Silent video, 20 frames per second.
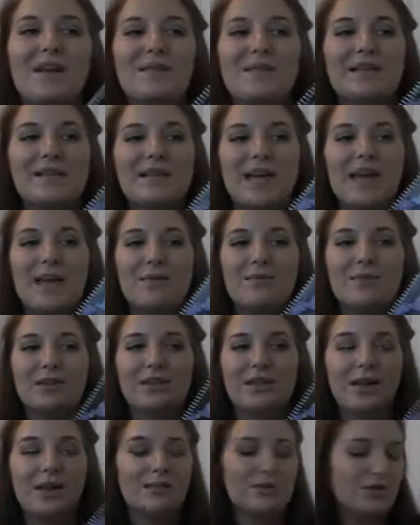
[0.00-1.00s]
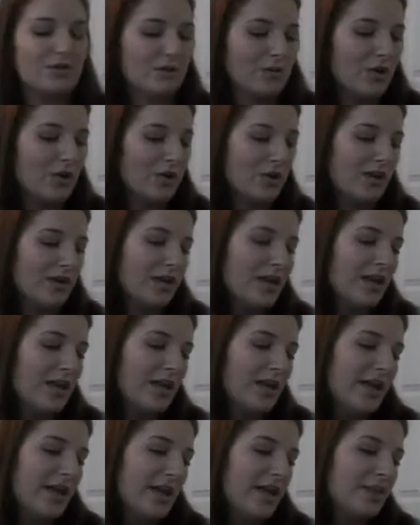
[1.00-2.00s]
This came with the chemistry book,
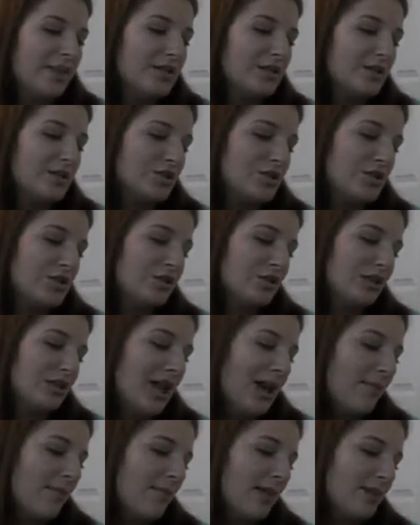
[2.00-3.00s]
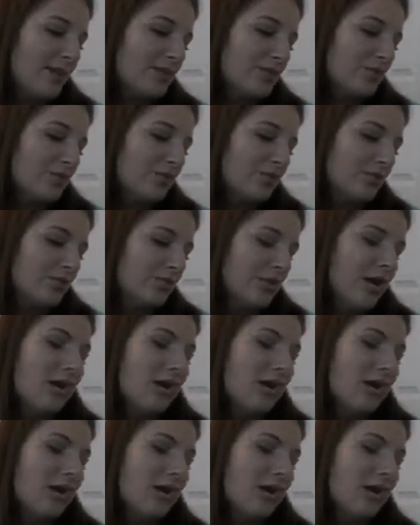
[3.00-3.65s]
and this is just your lab manual.